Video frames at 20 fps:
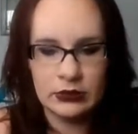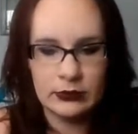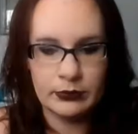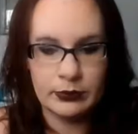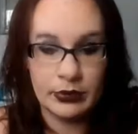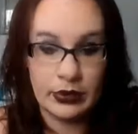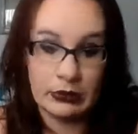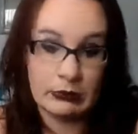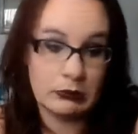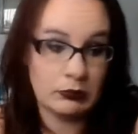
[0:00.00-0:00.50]

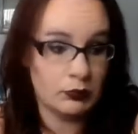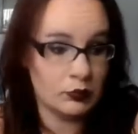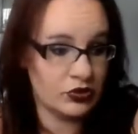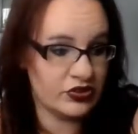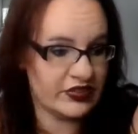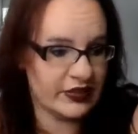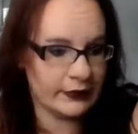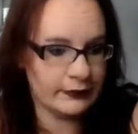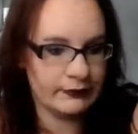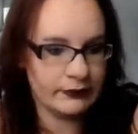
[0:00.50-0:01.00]
but we'll
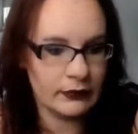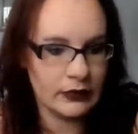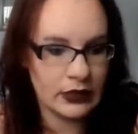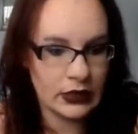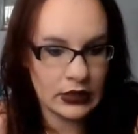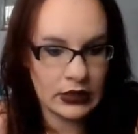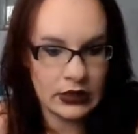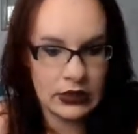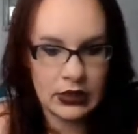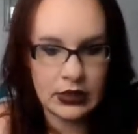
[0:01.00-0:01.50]
see.
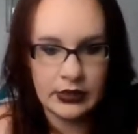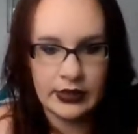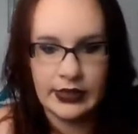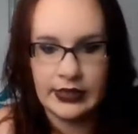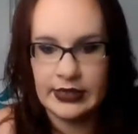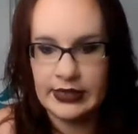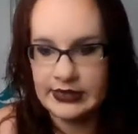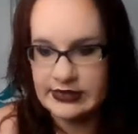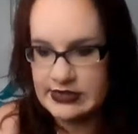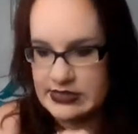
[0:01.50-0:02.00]
All right,
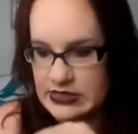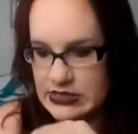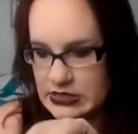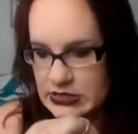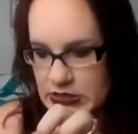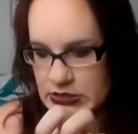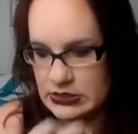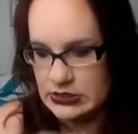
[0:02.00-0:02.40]
next.